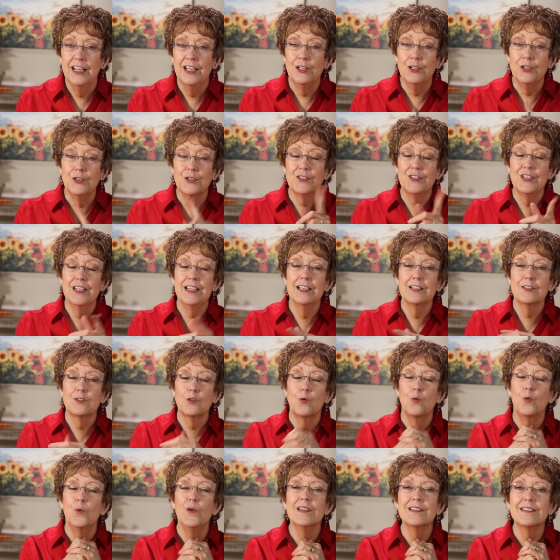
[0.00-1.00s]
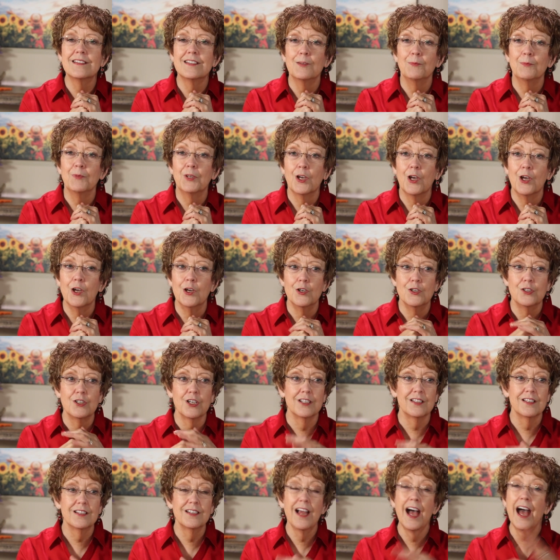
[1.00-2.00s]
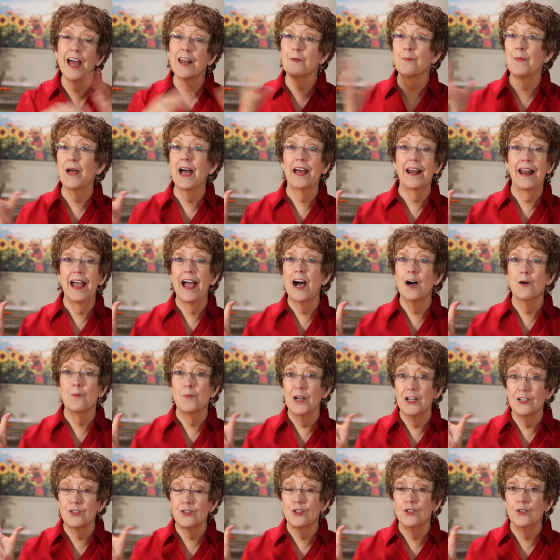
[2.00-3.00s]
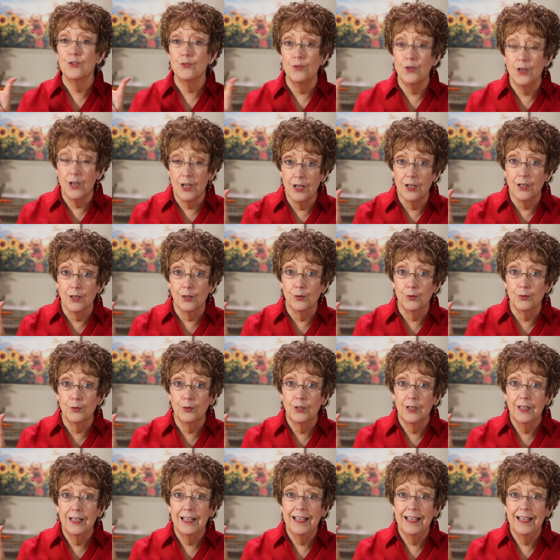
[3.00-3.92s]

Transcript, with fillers: You see, as a wisdom coach, it's not about how much you know,